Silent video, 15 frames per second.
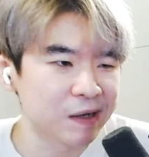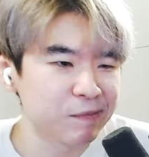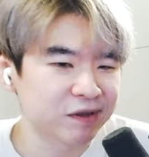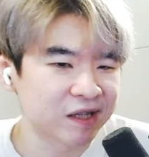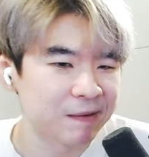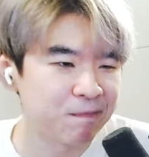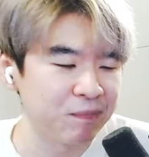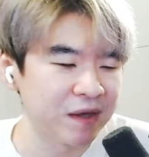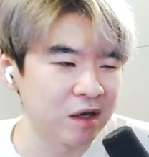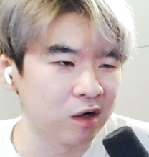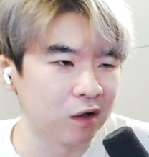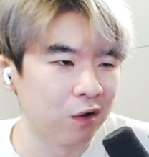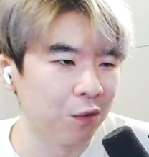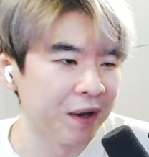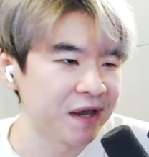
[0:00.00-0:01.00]
But then Mio
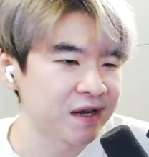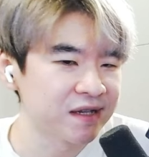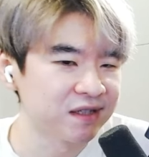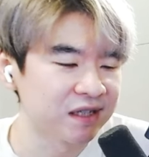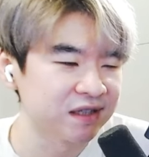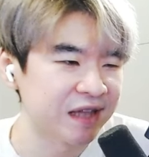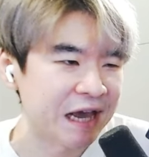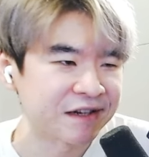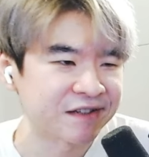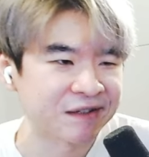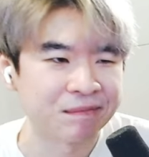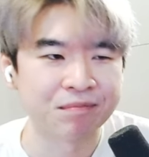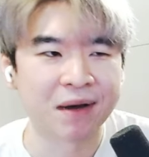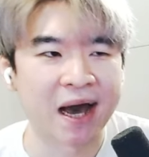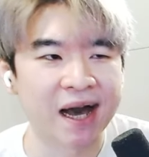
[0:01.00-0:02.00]
awakens and takes
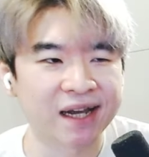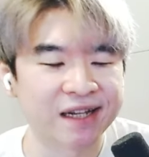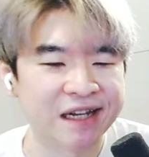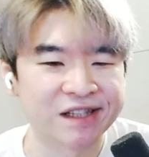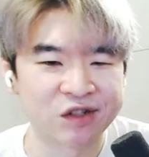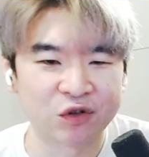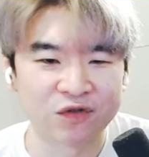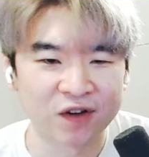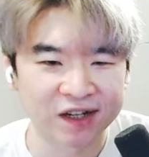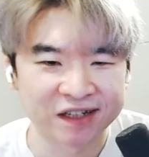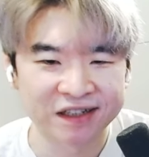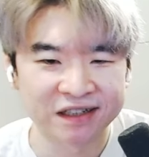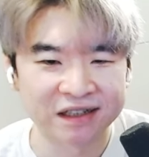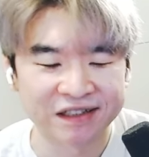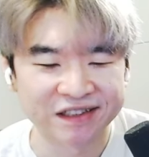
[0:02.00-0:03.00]
it back and it's her
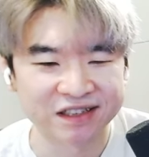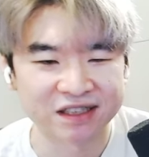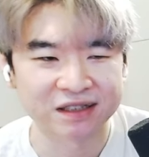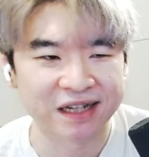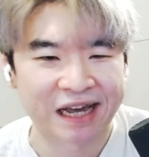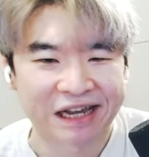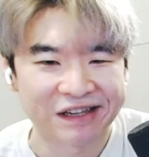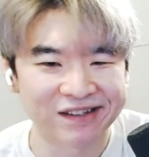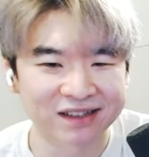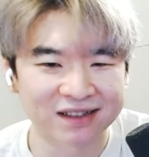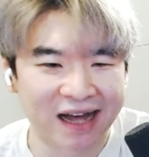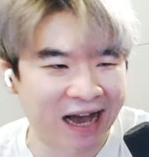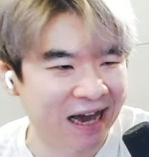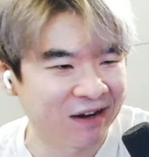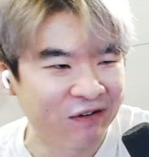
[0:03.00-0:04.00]
fucking
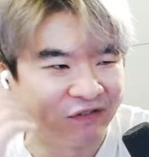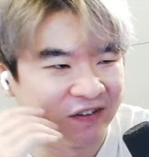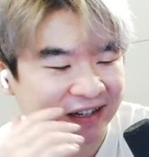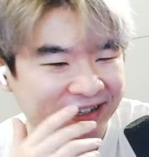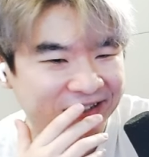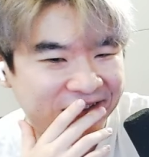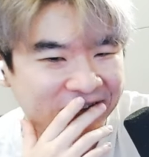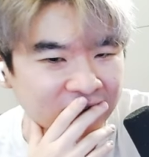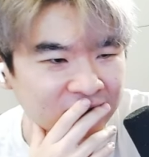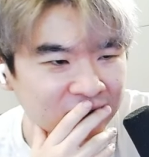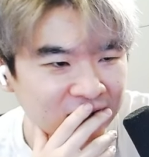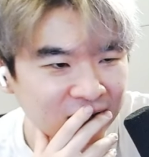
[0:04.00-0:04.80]
angel. I don't fucking know.